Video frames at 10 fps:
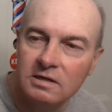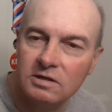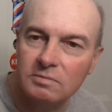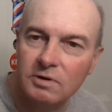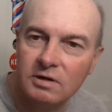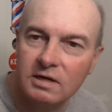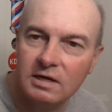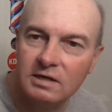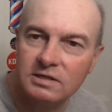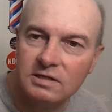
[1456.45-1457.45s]

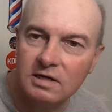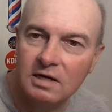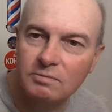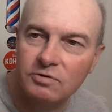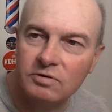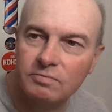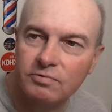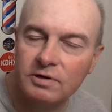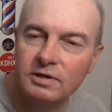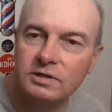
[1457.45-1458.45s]
Marchese emerald
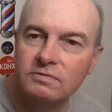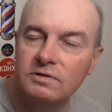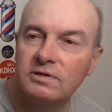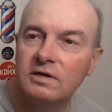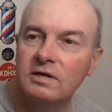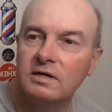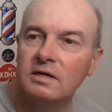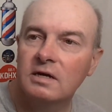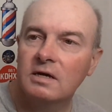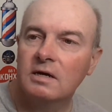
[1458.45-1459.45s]
brush with
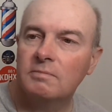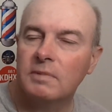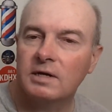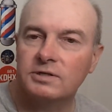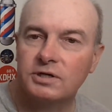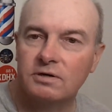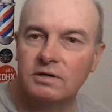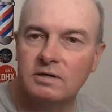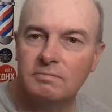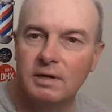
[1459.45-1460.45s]
a
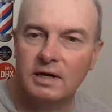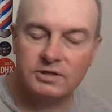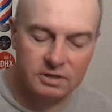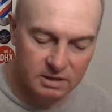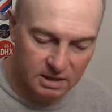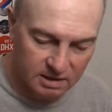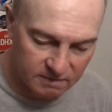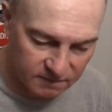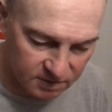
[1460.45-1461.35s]
Manchurian badger knot,